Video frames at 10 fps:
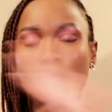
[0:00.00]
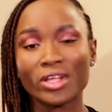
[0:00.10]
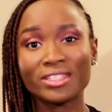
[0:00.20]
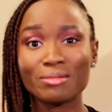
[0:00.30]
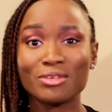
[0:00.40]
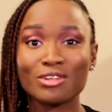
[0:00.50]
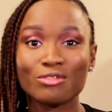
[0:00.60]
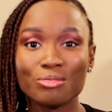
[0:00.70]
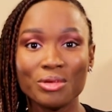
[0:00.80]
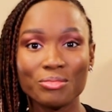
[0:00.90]
What's up,
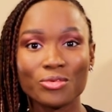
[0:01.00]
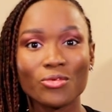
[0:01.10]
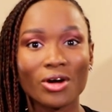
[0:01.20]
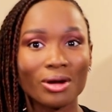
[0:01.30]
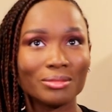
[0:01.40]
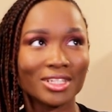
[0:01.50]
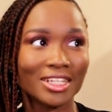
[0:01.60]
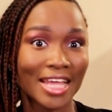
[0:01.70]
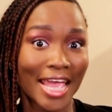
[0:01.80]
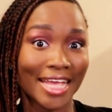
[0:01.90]
beautiful people? Welcome to
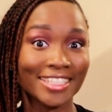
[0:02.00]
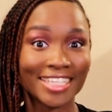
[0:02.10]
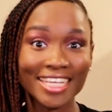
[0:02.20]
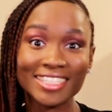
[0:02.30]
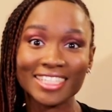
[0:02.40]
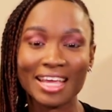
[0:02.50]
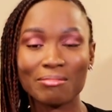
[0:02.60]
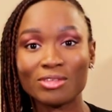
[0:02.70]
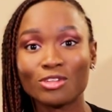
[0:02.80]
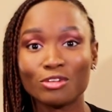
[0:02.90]
another exciting
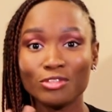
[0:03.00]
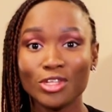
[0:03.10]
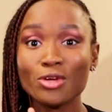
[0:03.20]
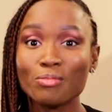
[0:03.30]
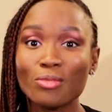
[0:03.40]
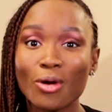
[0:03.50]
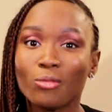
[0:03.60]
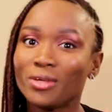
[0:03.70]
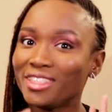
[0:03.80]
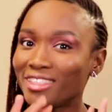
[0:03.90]
episode of New
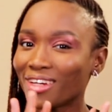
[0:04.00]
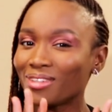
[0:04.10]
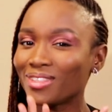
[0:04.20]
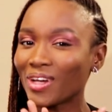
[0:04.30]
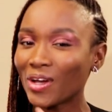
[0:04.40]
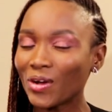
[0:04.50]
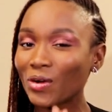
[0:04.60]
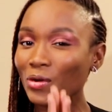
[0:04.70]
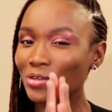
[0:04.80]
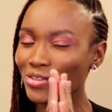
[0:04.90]
Mom with Dr.
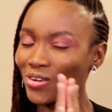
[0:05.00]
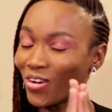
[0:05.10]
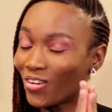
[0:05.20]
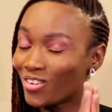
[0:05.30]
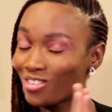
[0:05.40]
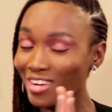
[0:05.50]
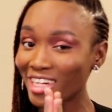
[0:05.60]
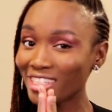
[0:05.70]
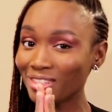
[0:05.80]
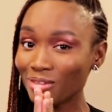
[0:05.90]
O. You
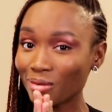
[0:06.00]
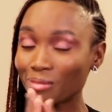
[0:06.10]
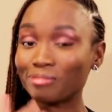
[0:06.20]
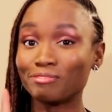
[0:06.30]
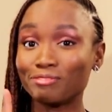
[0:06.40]
already know.